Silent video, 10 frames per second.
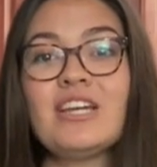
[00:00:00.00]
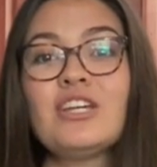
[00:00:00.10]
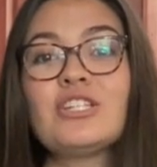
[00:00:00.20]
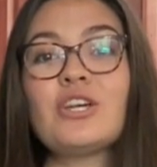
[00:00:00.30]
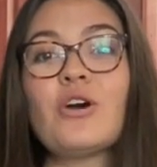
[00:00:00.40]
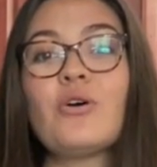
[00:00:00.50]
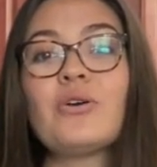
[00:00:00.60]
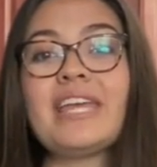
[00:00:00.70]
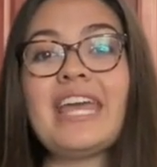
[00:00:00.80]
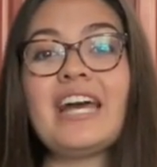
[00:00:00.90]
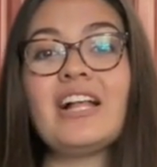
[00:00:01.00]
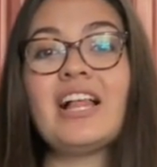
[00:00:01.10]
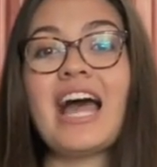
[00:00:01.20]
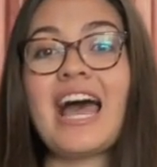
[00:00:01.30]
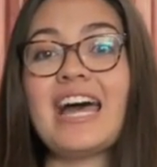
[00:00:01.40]
So kale
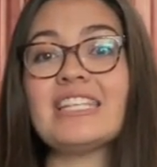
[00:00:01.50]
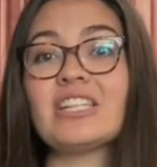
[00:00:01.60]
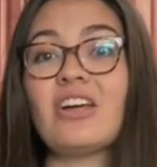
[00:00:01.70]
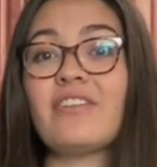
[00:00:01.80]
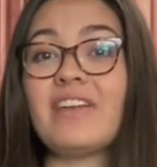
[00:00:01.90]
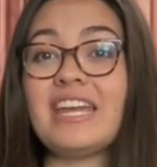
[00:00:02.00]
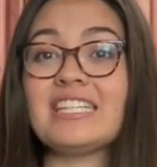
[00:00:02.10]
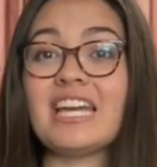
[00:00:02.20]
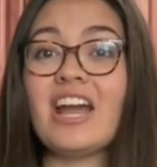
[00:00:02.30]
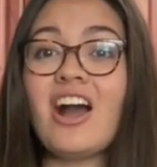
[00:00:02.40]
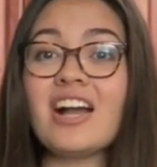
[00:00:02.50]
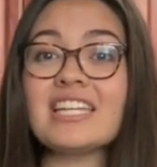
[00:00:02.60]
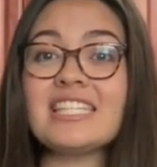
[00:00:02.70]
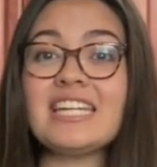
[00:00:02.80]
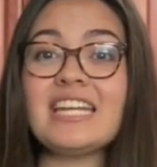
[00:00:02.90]
has a lot of
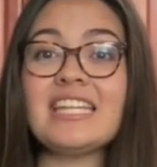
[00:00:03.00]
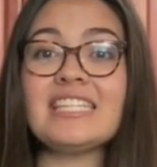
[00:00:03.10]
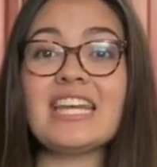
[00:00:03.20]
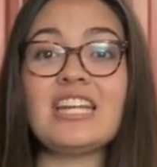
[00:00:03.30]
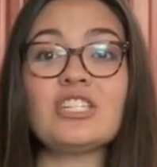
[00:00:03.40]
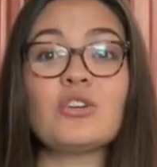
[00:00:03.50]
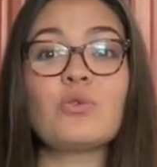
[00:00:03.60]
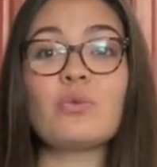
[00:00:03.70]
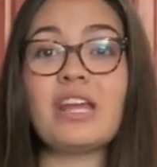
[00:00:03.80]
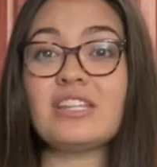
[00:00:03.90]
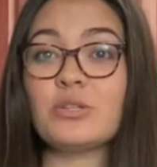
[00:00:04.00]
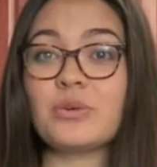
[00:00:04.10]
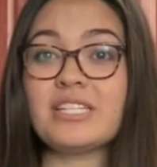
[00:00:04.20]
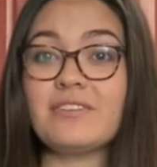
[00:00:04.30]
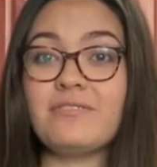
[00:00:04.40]
antioxidants, and it's a great
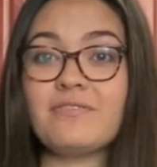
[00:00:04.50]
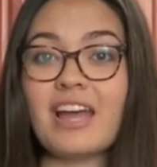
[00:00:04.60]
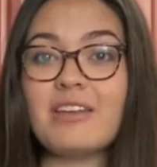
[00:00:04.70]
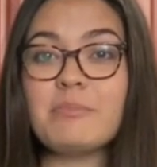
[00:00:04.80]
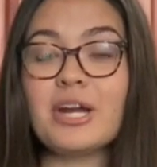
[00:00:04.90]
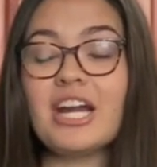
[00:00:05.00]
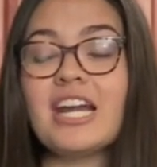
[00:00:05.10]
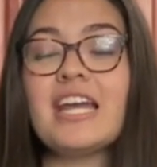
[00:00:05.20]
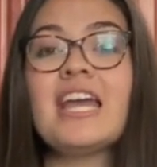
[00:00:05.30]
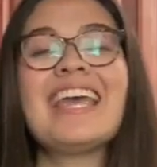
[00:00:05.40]
source of fiber.